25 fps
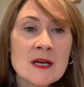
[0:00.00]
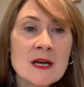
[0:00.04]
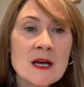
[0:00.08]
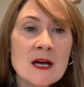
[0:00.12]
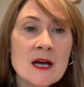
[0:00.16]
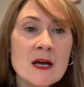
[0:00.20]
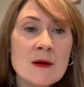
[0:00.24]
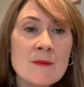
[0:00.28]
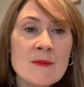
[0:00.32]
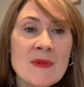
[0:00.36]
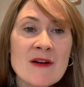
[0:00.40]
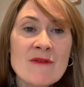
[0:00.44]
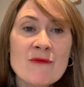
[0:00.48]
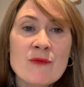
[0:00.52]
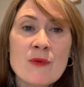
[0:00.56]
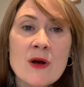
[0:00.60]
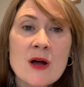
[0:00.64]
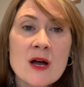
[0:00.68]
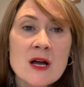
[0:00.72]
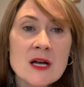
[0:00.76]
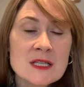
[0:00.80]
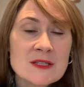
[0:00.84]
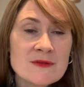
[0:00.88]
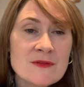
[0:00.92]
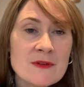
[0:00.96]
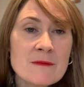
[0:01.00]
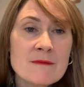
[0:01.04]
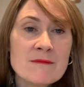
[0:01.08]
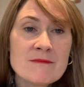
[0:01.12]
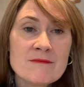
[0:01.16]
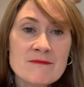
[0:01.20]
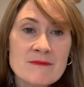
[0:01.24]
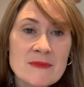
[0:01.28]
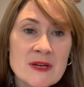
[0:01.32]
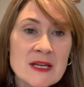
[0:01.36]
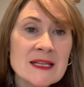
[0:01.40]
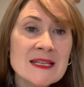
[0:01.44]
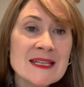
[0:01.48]
have worked for
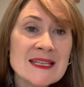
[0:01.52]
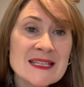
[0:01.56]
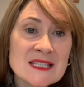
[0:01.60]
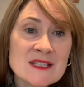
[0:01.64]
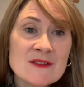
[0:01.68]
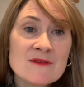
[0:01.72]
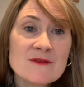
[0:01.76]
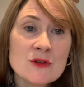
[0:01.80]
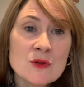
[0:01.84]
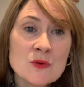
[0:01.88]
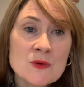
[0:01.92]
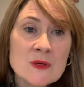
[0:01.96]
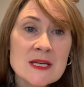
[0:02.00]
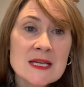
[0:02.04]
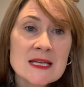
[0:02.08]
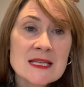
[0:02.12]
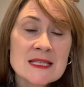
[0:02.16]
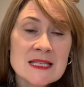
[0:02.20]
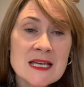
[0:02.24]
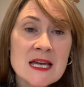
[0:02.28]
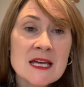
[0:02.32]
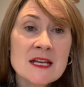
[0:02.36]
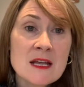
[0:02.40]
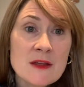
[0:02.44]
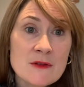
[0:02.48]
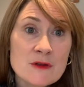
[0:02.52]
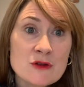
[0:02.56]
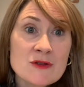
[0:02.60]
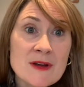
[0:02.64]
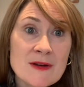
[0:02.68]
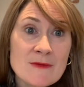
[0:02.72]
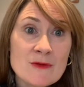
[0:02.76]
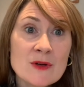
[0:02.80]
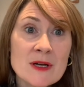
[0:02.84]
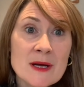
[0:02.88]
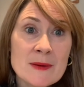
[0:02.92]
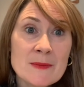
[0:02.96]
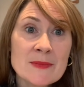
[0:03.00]
at least a few years at another
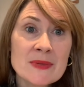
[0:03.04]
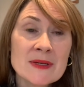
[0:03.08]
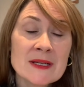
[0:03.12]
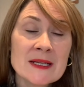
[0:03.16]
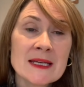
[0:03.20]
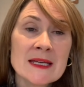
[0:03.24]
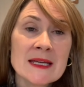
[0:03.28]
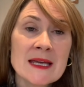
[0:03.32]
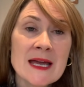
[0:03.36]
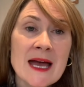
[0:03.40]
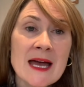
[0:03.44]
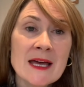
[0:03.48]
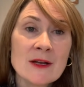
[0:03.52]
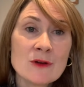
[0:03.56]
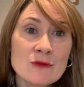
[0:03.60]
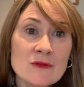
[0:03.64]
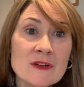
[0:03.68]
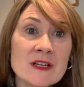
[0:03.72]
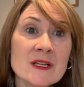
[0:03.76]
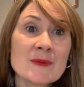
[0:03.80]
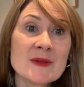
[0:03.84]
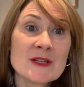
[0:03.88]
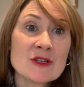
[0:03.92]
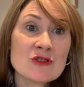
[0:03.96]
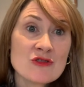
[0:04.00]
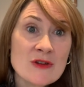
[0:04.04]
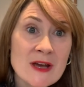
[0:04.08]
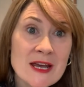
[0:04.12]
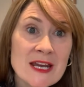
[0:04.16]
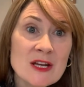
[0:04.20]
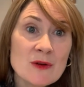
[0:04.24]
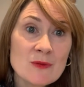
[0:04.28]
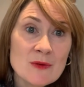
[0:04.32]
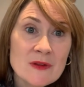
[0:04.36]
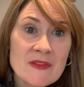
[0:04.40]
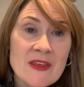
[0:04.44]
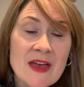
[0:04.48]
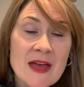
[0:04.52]
travel company and already been
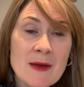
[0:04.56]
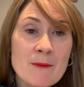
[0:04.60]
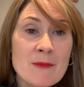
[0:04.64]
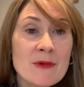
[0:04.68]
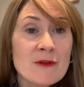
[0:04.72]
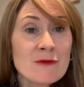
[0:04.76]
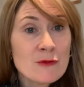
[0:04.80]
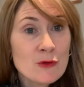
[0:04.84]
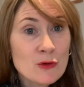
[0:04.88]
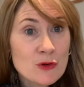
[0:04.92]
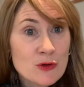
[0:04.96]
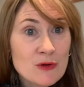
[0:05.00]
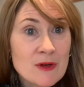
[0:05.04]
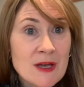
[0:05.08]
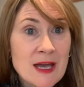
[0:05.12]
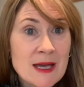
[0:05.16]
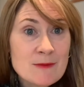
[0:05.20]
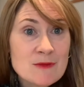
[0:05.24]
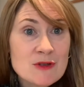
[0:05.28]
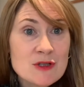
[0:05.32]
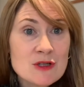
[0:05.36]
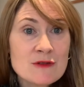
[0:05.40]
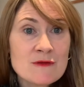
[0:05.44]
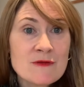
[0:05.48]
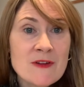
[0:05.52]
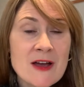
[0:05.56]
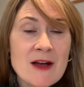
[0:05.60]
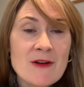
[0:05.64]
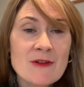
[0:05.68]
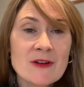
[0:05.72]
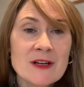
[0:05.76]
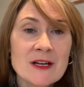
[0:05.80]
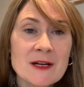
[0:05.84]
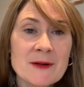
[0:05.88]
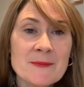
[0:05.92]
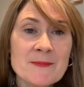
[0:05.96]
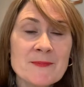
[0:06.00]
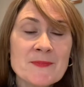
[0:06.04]
trained with them before you came to
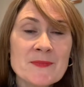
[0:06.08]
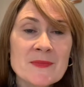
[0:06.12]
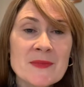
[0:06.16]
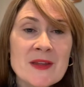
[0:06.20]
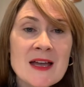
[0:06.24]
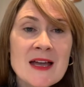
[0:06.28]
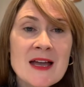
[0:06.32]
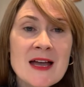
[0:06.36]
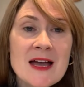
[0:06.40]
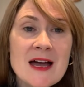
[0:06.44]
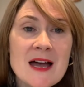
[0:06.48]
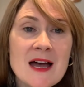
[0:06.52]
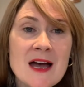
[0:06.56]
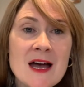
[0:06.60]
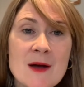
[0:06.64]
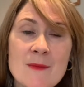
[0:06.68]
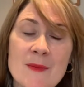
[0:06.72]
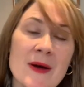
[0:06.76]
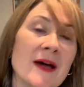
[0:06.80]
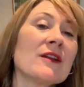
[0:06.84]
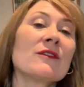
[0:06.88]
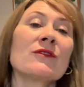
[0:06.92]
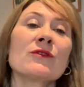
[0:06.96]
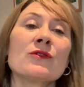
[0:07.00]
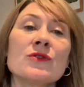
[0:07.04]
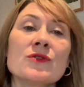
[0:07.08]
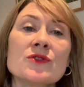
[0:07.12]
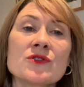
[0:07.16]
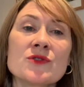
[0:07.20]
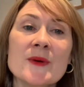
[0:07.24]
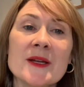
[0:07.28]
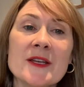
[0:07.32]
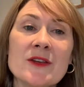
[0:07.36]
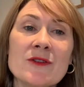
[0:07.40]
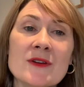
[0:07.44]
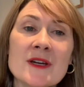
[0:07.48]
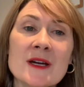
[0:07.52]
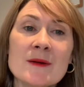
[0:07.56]
Trafalgar. And of course,
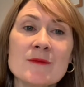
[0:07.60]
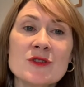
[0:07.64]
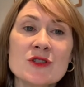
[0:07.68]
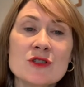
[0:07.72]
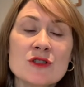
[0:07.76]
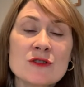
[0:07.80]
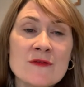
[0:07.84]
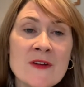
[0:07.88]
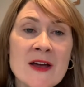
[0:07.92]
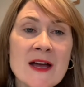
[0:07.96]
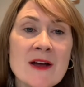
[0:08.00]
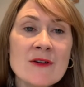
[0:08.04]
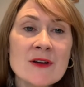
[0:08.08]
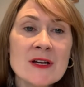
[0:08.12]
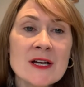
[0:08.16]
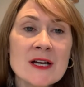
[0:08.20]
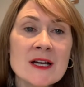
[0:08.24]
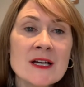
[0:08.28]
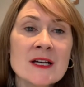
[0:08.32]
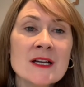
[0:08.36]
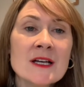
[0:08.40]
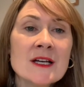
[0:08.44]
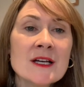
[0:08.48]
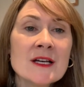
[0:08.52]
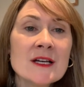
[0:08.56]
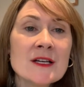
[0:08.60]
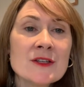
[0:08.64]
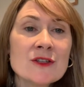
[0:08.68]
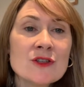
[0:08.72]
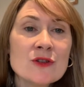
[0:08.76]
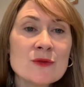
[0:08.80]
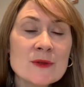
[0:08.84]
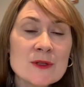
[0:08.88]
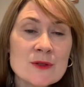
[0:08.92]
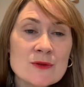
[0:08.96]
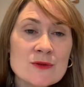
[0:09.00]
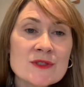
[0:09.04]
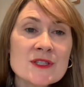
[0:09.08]
when you come to Trafalgar,
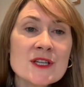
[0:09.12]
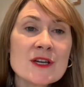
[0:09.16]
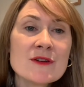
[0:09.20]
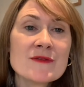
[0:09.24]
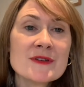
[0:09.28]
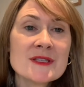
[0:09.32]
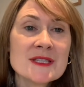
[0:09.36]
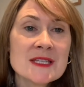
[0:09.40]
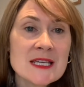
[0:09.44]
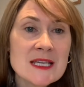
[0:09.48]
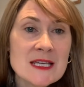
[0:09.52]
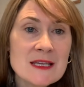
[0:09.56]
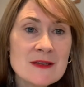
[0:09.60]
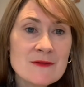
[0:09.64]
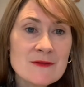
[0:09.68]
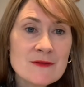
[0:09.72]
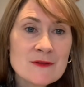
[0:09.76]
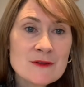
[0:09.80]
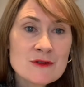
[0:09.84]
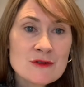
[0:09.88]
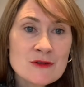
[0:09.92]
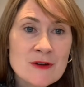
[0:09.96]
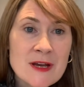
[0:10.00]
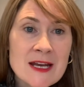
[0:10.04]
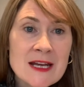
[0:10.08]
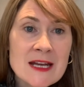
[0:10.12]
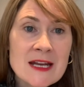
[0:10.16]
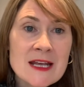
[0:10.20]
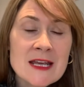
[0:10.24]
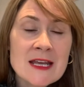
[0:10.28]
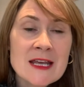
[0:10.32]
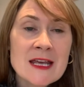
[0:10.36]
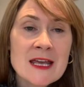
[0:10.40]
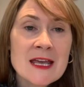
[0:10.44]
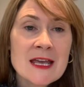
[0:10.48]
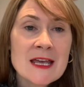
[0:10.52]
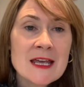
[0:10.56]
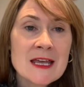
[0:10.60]
you will also receive
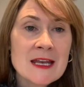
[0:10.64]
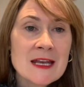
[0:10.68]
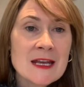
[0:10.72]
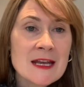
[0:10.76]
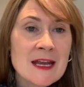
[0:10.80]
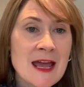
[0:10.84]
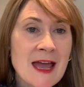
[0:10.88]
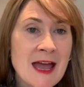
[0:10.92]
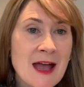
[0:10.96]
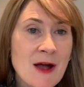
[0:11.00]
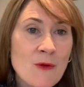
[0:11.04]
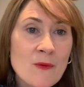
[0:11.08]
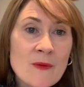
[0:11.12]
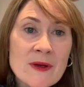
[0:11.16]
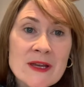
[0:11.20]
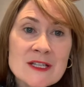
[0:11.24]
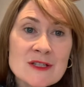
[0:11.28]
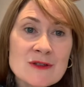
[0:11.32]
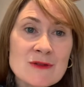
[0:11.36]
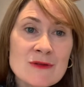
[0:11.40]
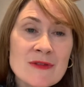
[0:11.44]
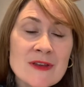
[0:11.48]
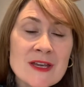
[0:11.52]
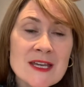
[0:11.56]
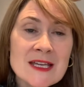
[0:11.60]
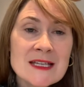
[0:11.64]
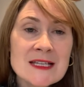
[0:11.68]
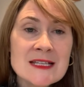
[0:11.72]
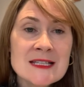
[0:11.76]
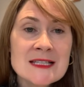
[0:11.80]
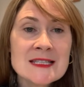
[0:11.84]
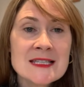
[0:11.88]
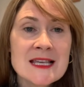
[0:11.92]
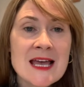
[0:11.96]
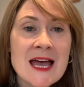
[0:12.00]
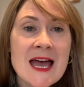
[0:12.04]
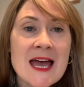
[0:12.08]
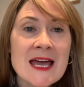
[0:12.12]
training in how we do
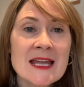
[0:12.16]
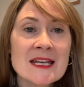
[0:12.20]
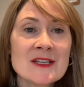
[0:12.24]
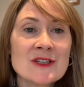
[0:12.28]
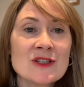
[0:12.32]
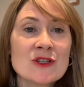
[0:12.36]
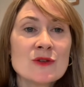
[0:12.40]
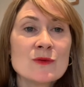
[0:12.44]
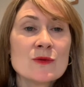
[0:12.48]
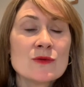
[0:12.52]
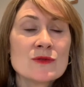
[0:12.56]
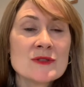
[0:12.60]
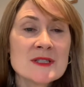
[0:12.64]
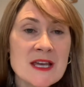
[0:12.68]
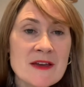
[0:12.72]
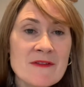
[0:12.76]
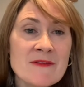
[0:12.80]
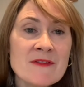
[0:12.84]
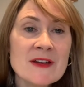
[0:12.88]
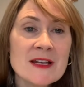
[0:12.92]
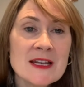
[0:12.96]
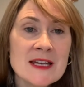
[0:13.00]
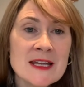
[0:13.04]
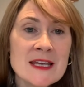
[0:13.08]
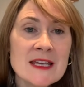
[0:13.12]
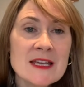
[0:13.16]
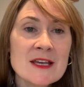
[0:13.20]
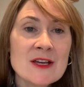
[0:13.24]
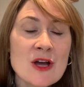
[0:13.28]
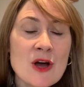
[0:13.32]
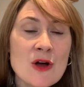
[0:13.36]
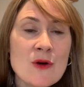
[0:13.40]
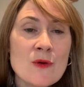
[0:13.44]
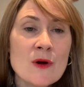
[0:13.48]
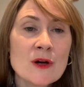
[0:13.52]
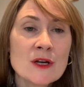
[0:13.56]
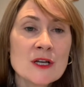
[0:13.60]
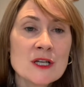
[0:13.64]
things, and you will definitely
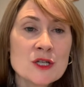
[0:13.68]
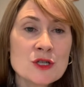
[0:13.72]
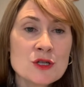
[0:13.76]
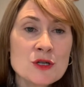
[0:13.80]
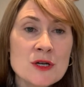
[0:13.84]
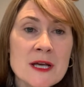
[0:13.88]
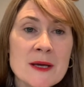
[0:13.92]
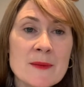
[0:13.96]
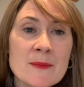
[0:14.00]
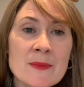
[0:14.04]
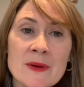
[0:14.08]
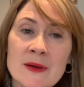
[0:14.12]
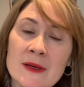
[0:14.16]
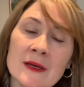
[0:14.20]
go on a trip